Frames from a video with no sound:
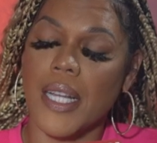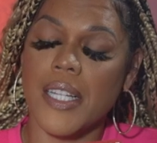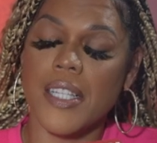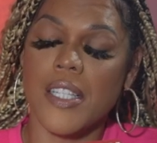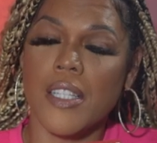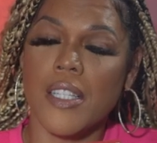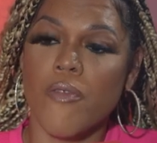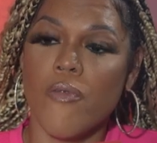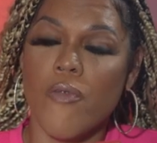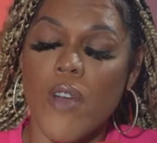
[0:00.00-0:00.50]
That's
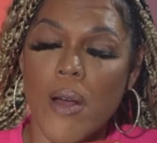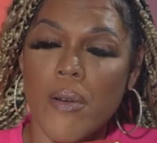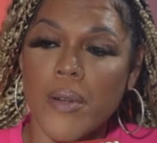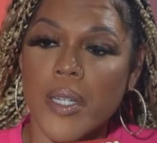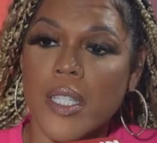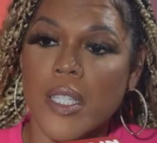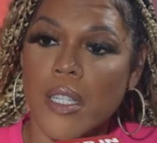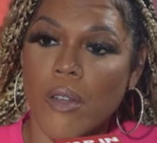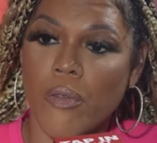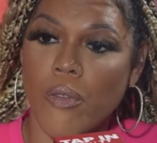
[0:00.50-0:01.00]

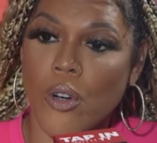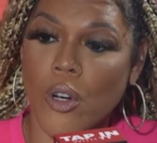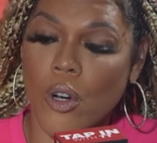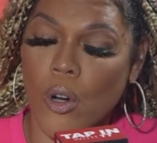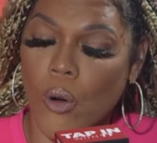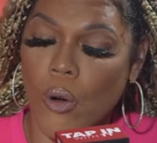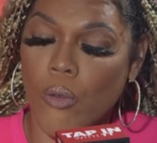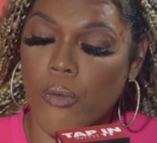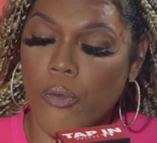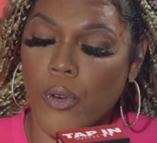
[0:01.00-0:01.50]
very
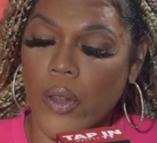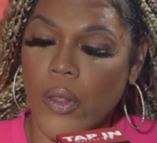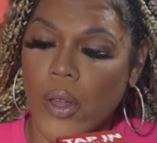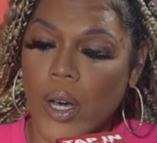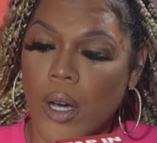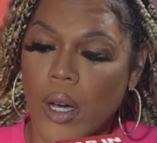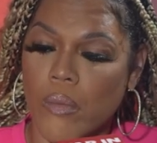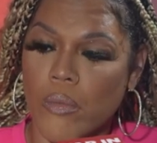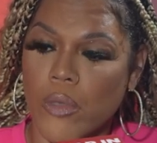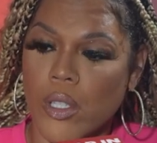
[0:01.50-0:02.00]
difficult for
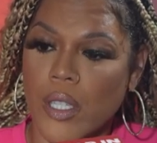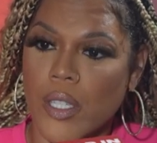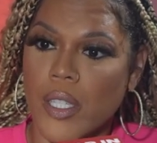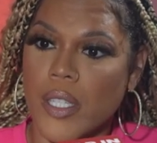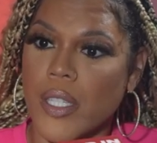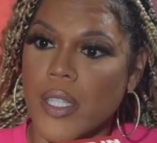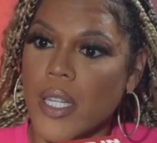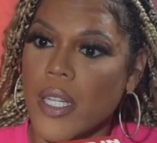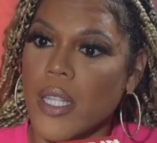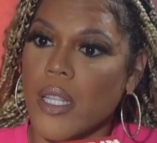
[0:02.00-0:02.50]
them to
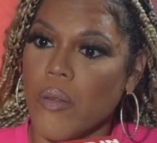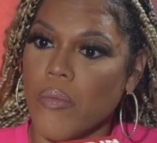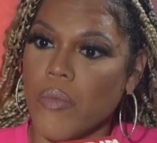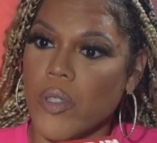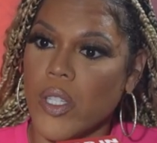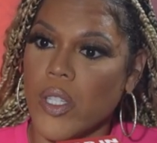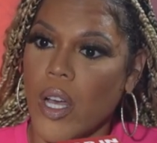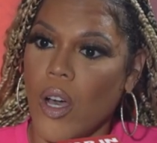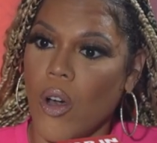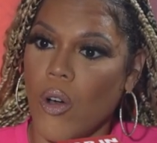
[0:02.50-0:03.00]
see
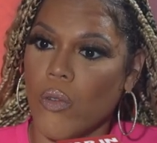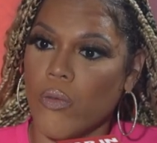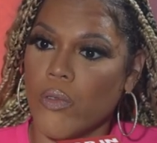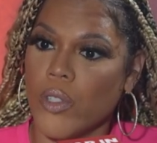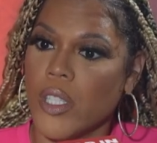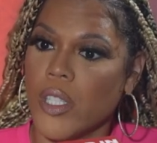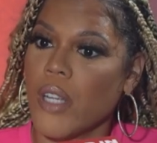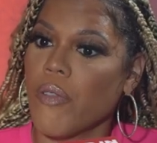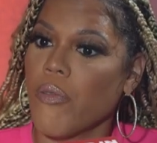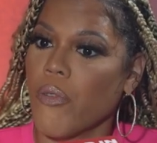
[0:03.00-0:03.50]
themselves
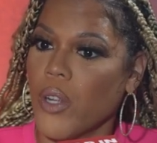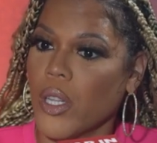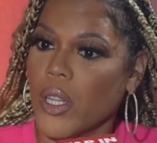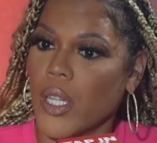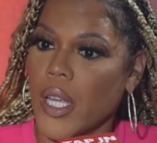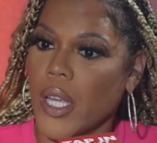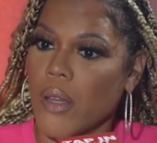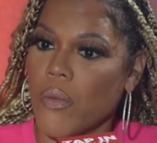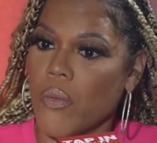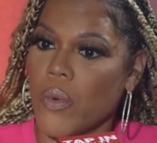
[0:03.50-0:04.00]

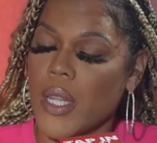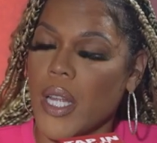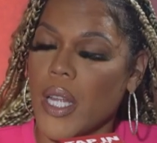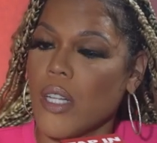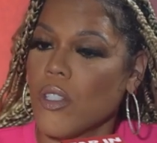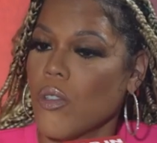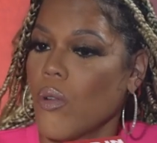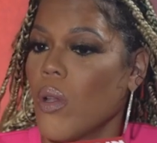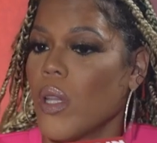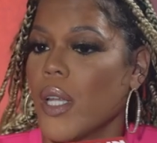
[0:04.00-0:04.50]
differently when that's
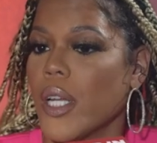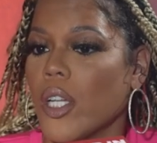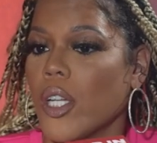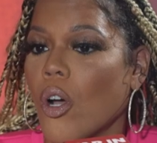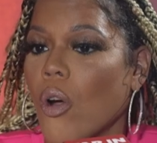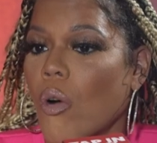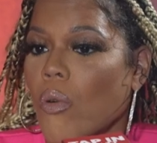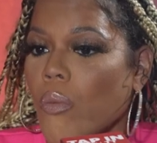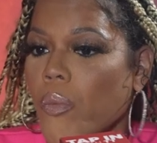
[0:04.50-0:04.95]
right. what they know.